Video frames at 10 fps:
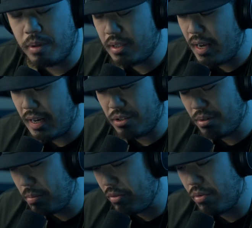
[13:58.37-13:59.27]
plus tax,
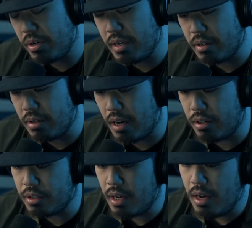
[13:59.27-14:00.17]
so about
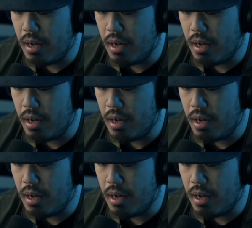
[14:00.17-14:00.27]
$1,400.